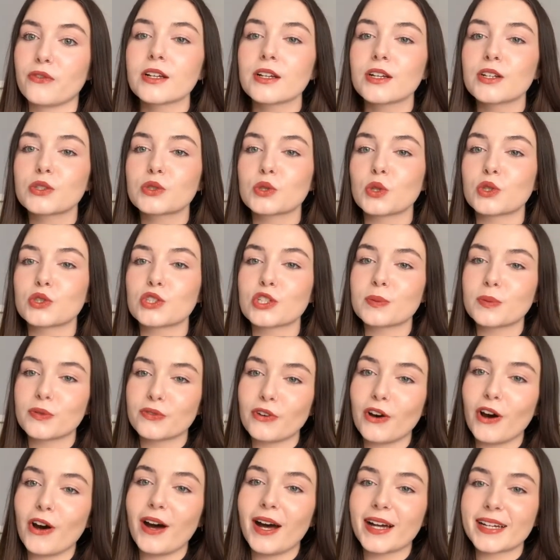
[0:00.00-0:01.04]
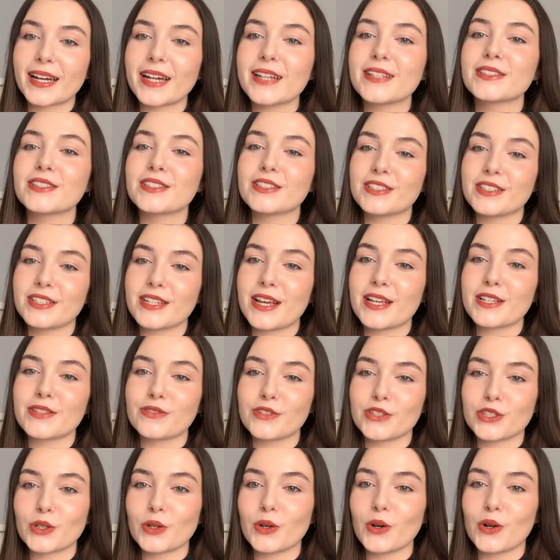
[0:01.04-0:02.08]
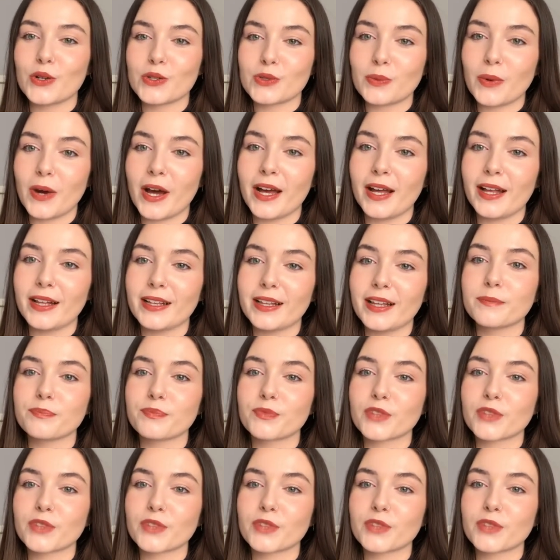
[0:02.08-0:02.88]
So just before I get into today's video as well,